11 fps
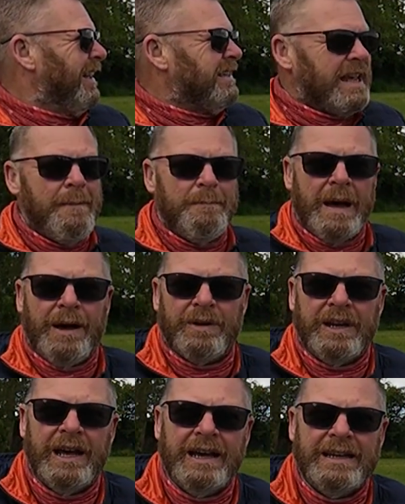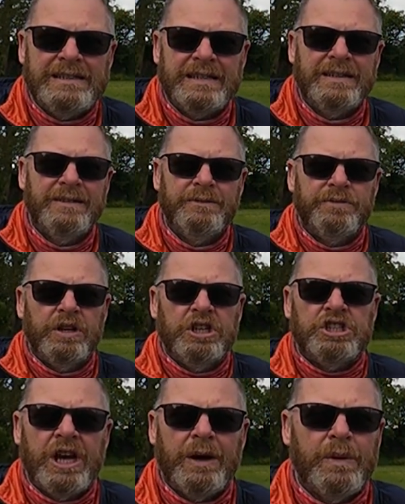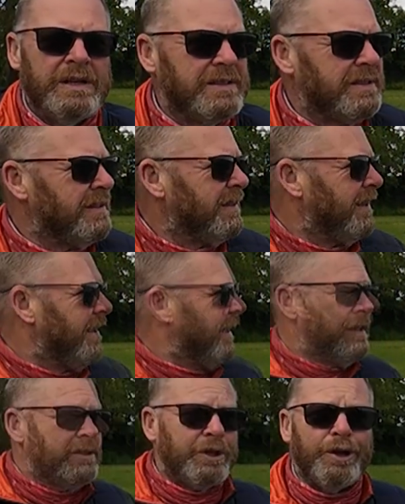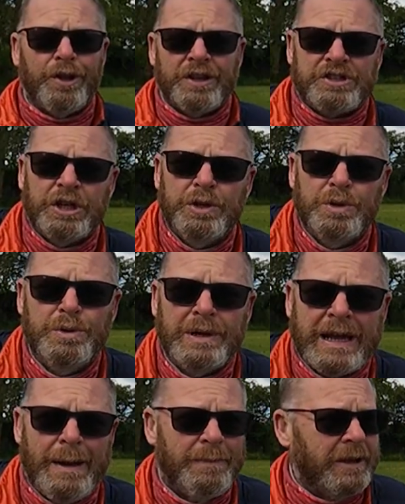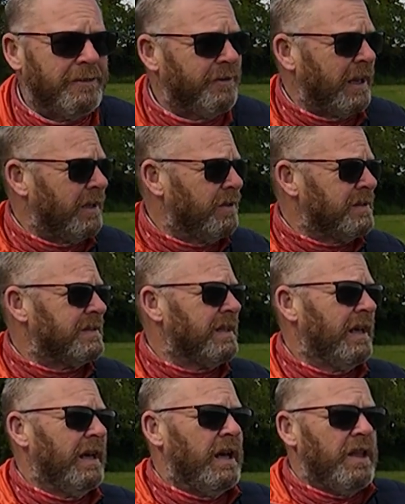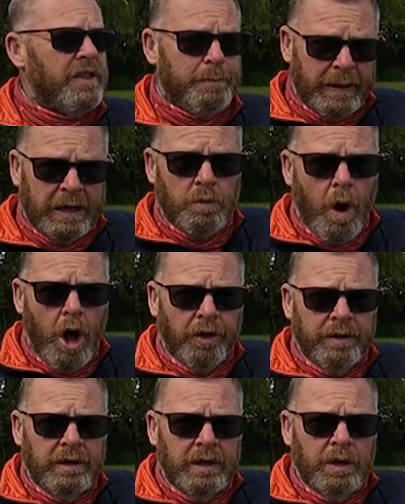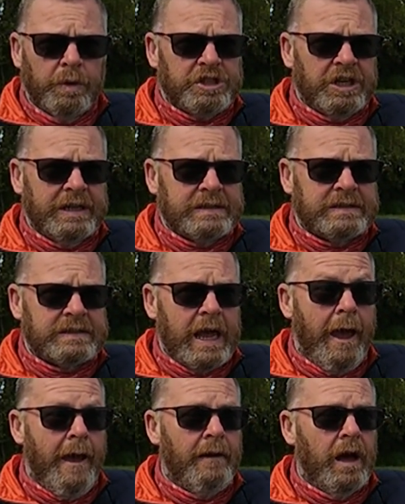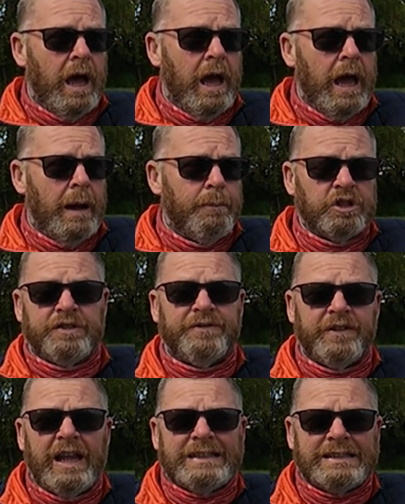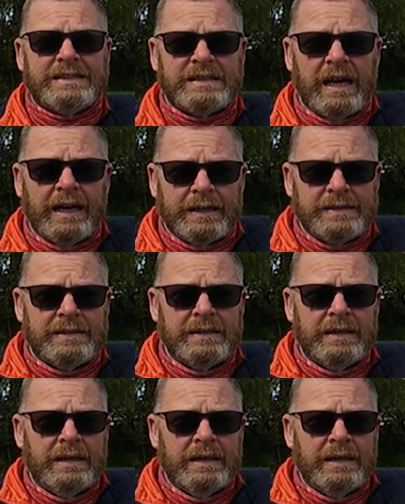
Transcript: £10 a night, free showers. So you've got the 2 camping fields. The big one, which is a much flatter site.